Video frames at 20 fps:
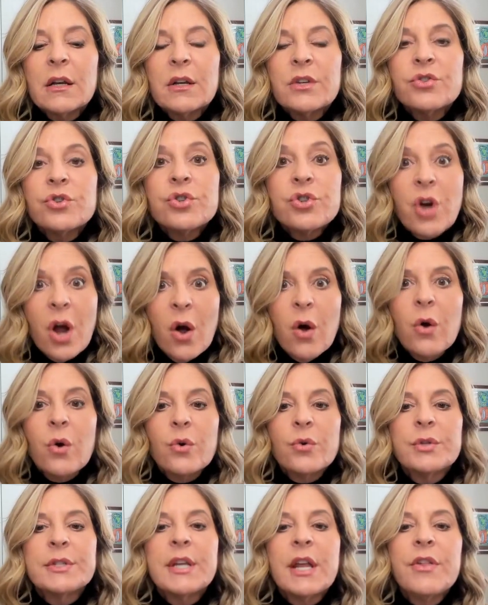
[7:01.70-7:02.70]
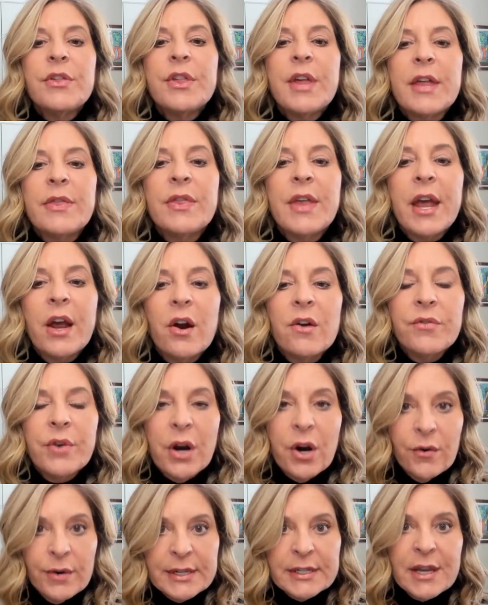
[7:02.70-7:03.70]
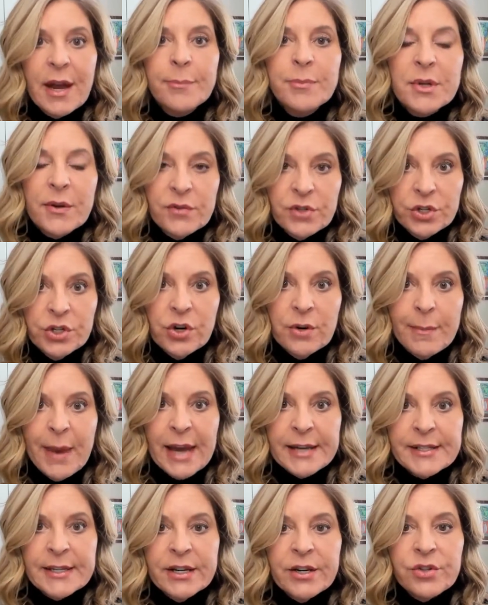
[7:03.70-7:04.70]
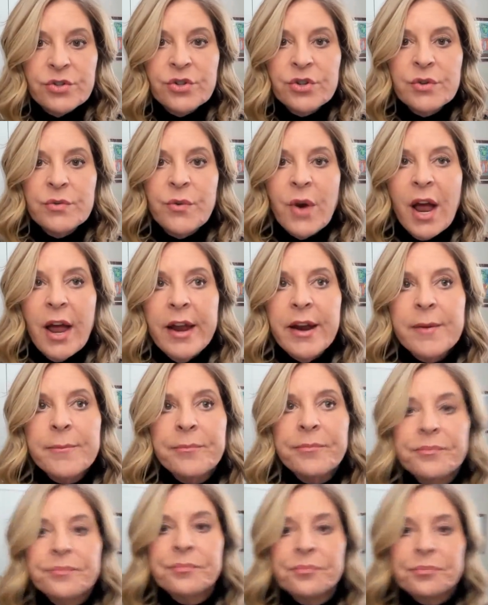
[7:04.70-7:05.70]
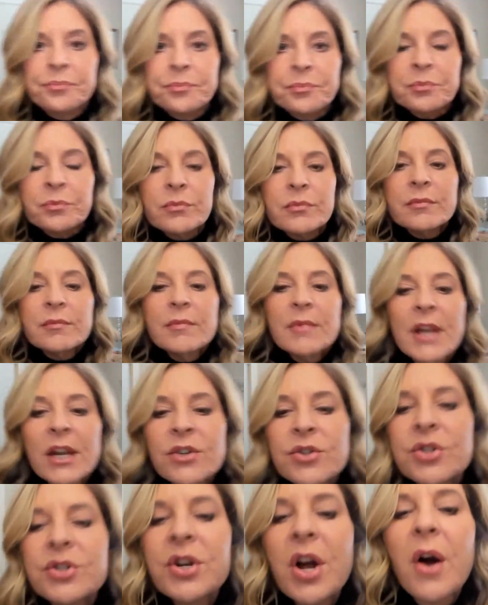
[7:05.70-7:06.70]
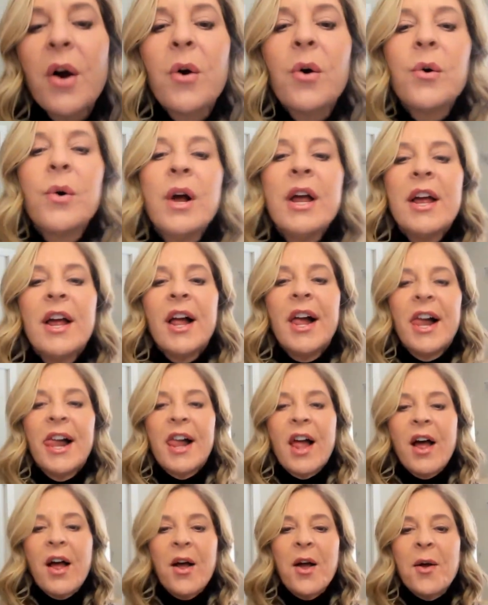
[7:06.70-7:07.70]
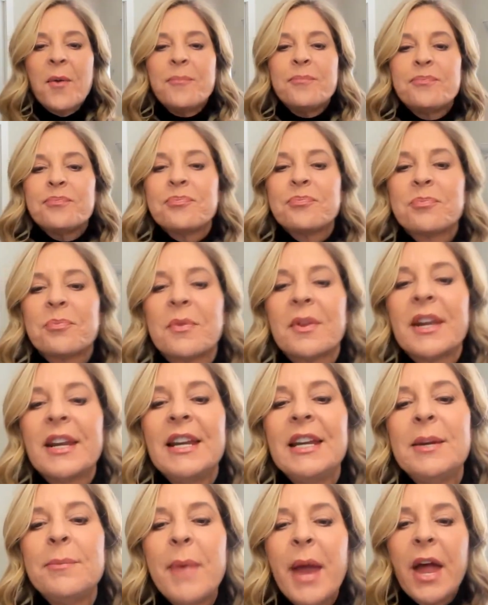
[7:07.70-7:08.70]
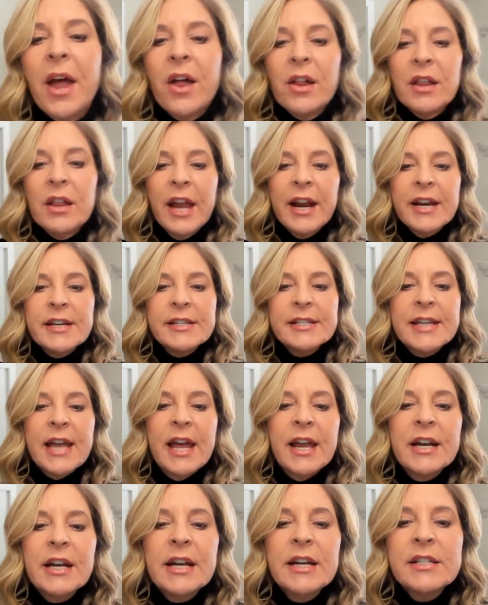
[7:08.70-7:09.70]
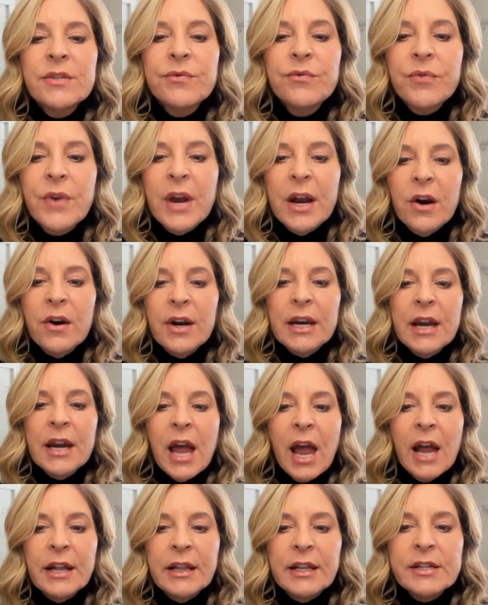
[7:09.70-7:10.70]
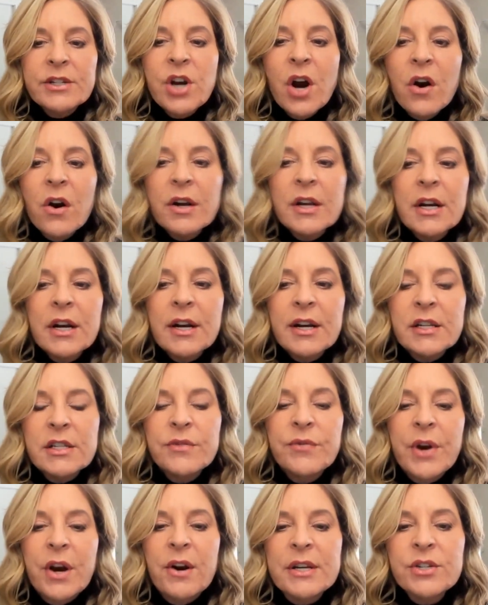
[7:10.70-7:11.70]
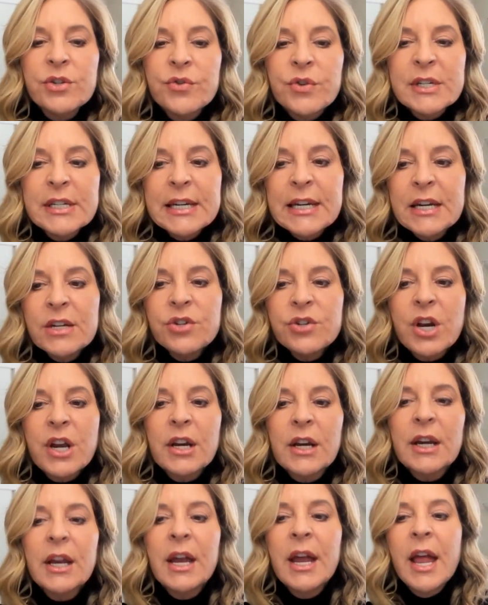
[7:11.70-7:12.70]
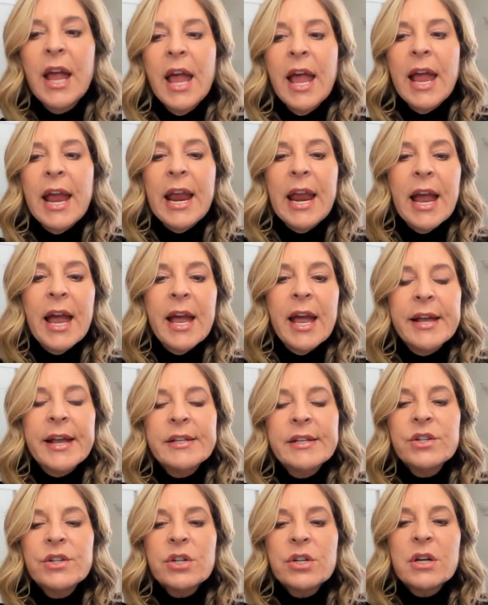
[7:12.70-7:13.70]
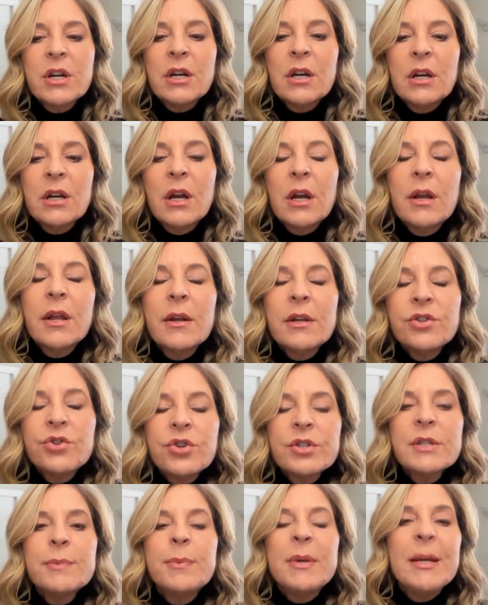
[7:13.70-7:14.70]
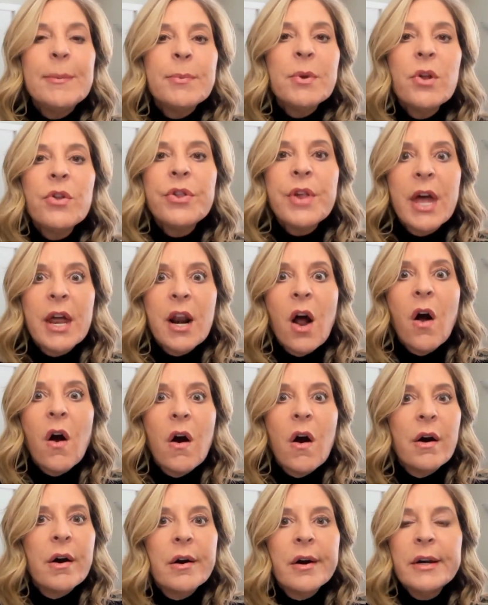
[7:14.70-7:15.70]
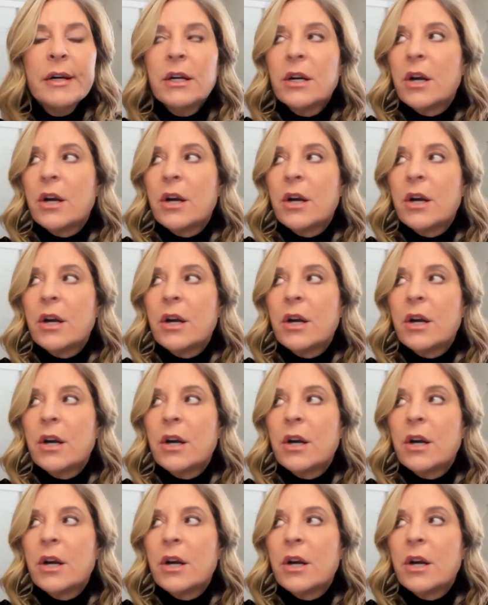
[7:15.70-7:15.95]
shows that they are very receptive to your message, right? So email, like I said, it's very highly targeted, it's very strategic, and just people that are,